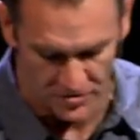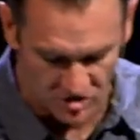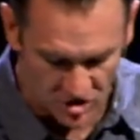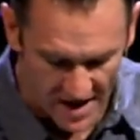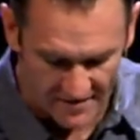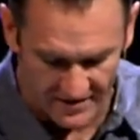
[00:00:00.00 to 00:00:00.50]
they're
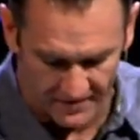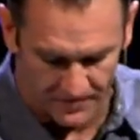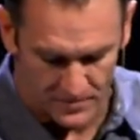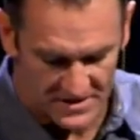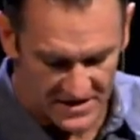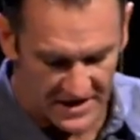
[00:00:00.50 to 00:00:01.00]
traveling
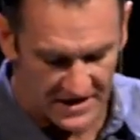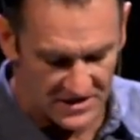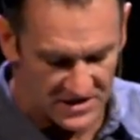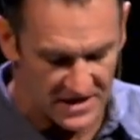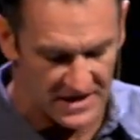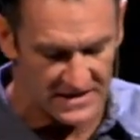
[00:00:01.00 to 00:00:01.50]
from city to
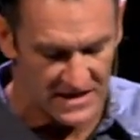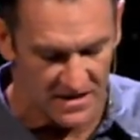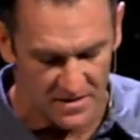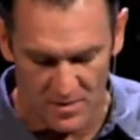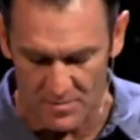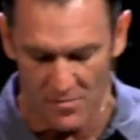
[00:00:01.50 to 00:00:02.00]
city
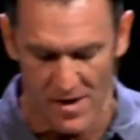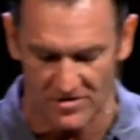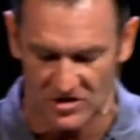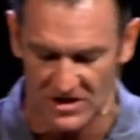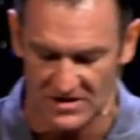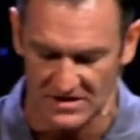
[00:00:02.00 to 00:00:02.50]
telling people
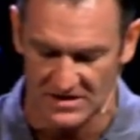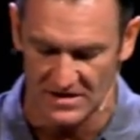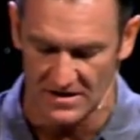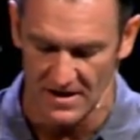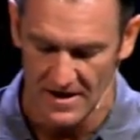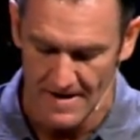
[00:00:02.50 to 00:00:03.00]
about Jesus.
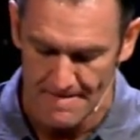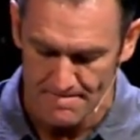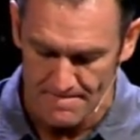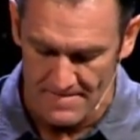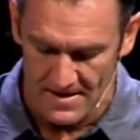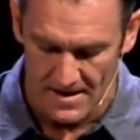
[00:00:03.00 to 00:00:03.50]

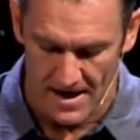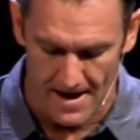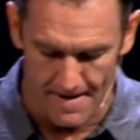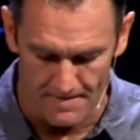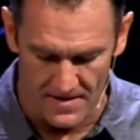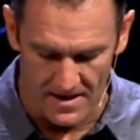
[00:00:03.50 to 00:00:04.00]

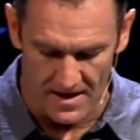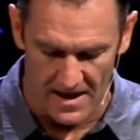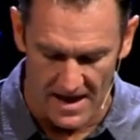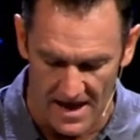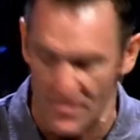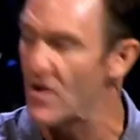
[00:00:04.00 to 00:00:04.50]
And
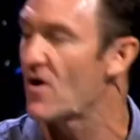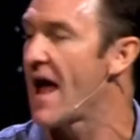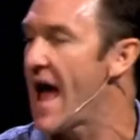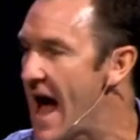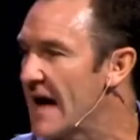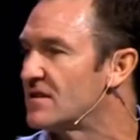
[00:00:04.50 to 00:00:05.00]
they're
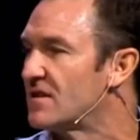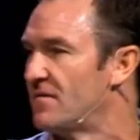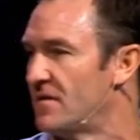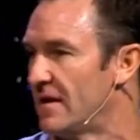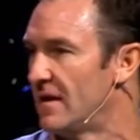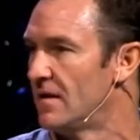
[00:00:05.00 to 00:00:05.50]

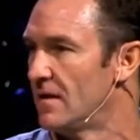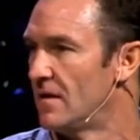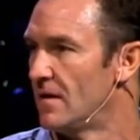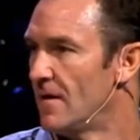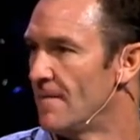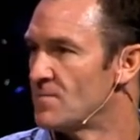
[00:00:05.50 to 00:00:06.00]
actively
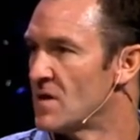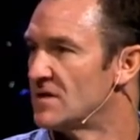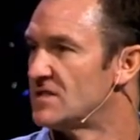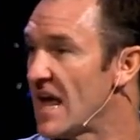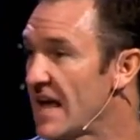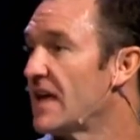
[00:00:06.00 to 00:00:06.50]

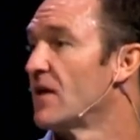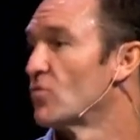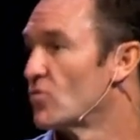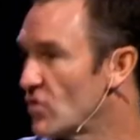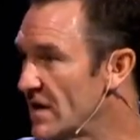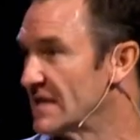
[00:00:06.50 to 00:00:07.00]
taking
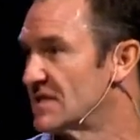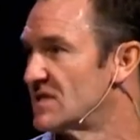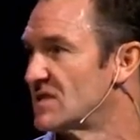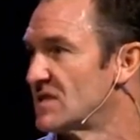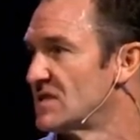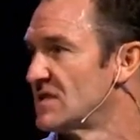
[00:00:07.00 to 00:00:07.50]

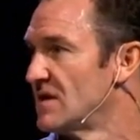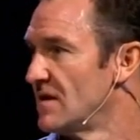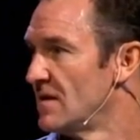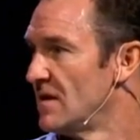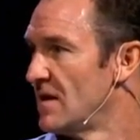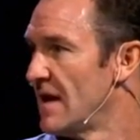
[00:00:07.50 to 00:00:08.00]
risks
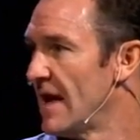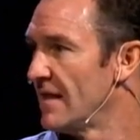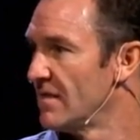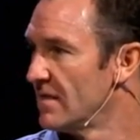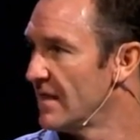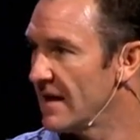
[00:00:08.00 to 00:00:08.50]

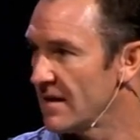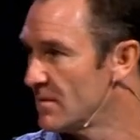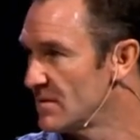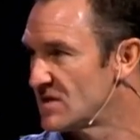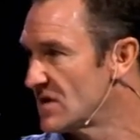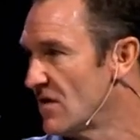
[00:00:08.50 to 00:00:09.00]
at letting
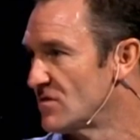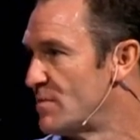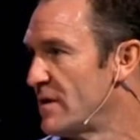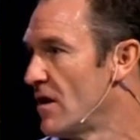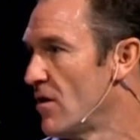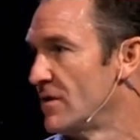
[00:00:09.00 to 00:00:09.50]
themselves
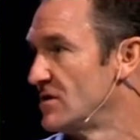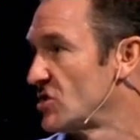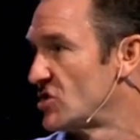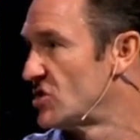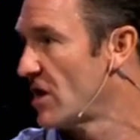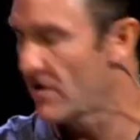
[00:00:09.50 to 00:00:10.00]
be known and
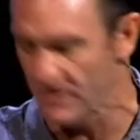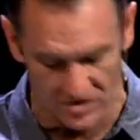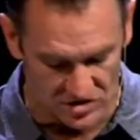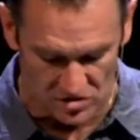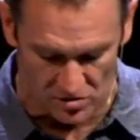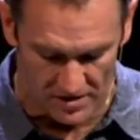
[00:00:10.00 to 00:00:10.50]
just sharing the
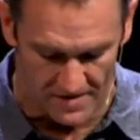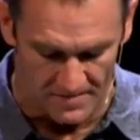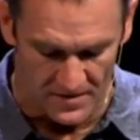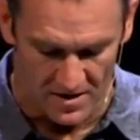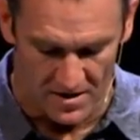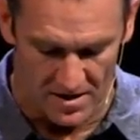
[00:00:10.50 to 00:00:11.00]
story
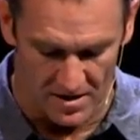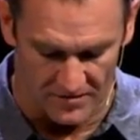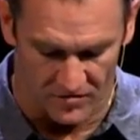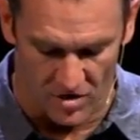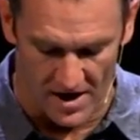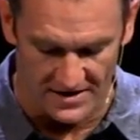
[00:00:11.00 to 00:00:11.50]

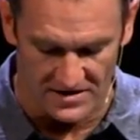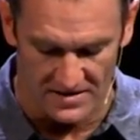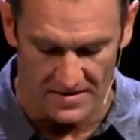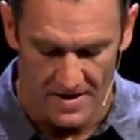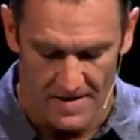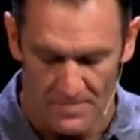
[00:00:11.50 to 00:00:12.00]
of Christ. And